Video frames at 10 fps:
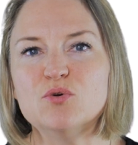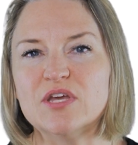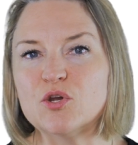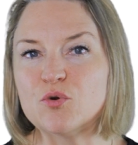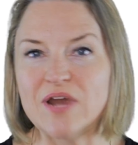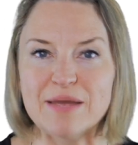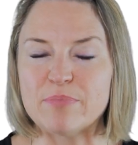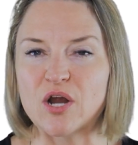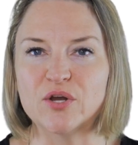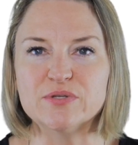You can create
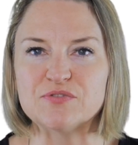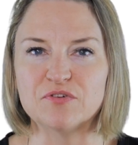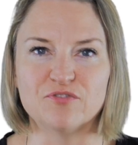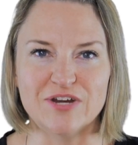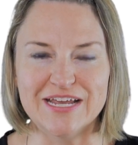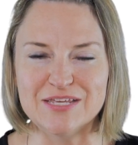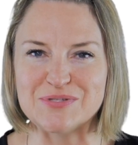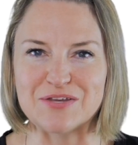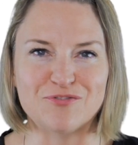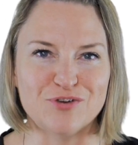barcodes for free
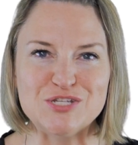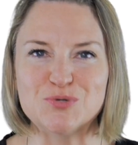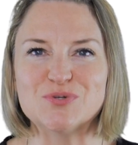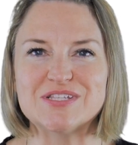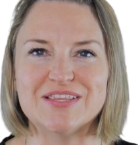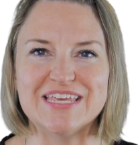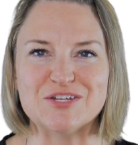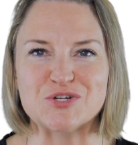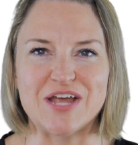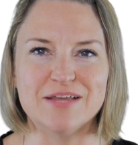using free tools on the
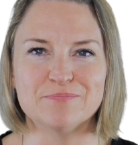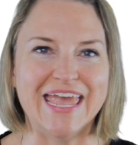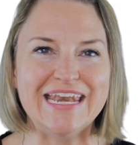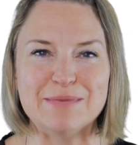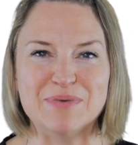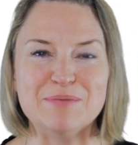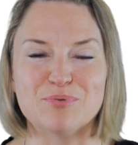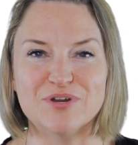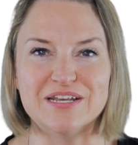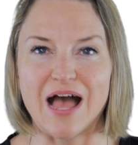internet. KDP
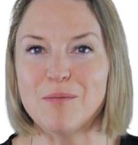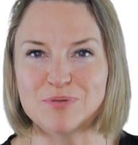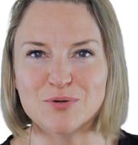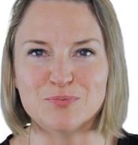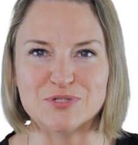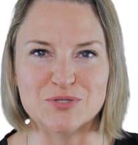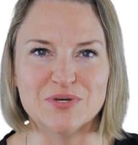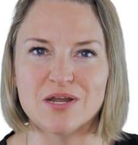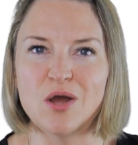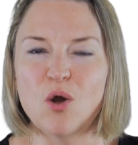Print Upload will do
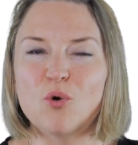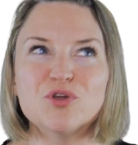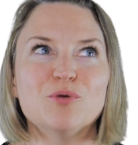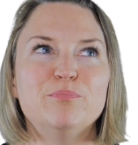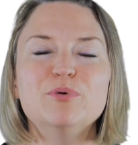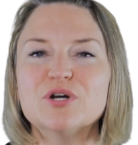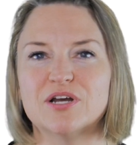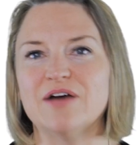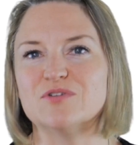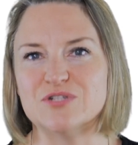it, or your
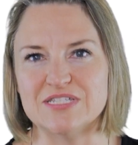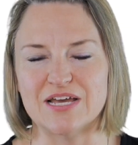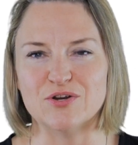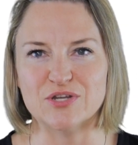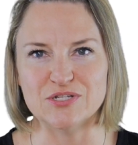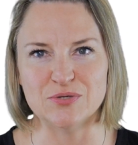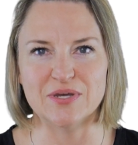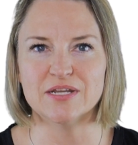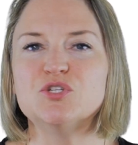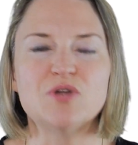book cover designer can do
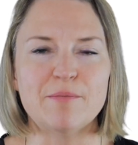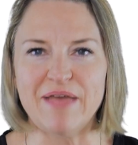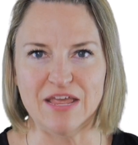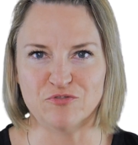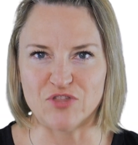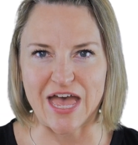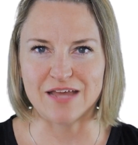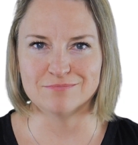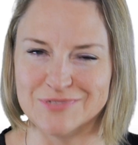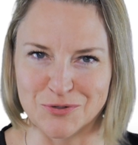it. Do not pay for
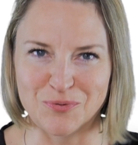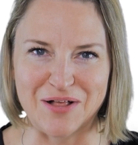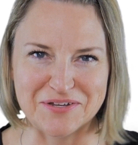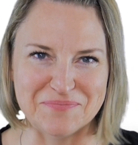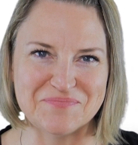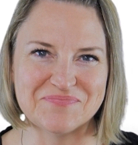that. You're welcome.